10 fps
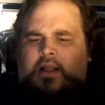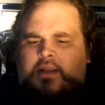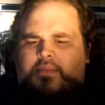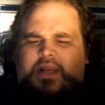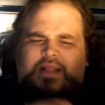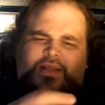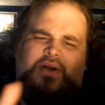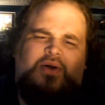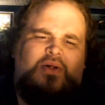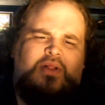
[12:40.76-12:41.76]
but it's
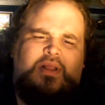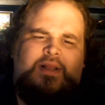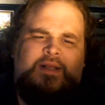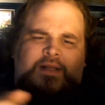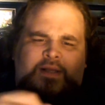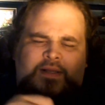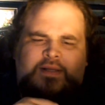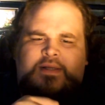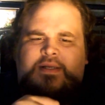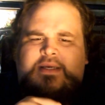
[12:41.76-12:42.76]
all,
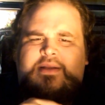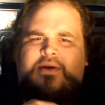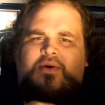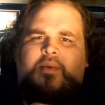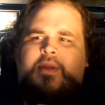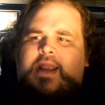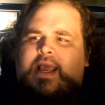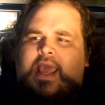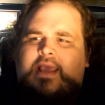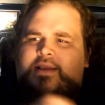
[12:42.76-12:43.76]
you know, I mean,
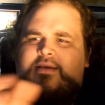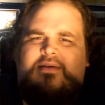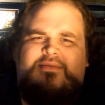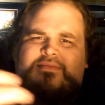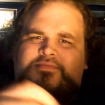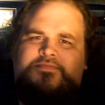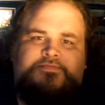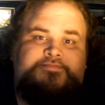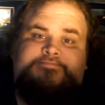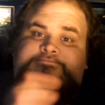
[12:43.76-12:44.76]
okay, you know,
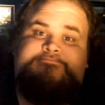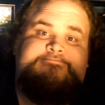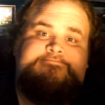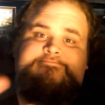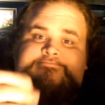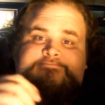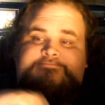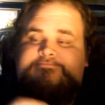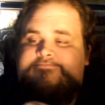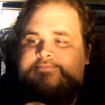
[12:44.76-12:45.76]

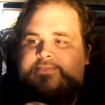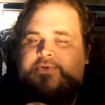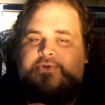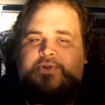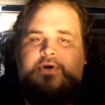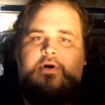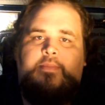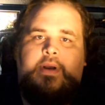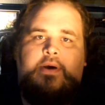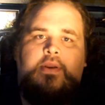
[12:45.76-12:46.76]
it's hard to talk
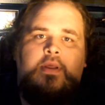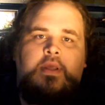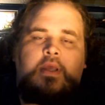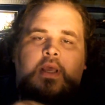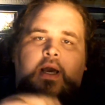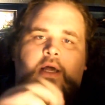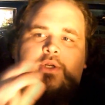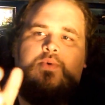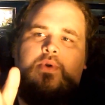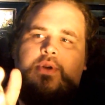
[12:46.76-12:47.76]
about. I
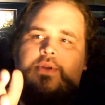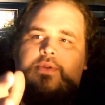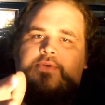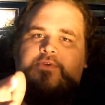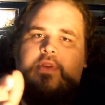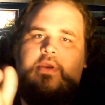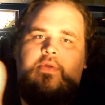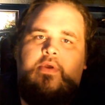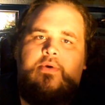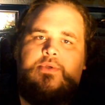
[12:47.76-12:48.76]
just wanted to do this video
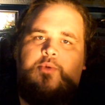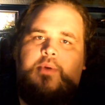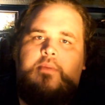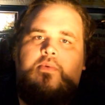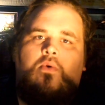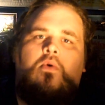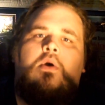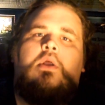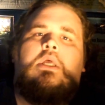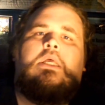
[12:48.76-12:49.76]
though, so people
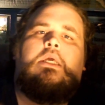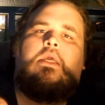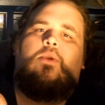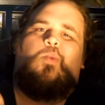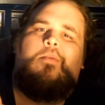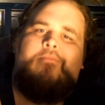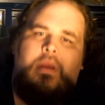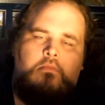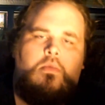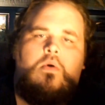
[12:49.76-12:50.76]
can
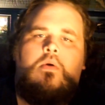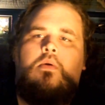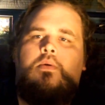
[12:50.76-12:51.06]
remember,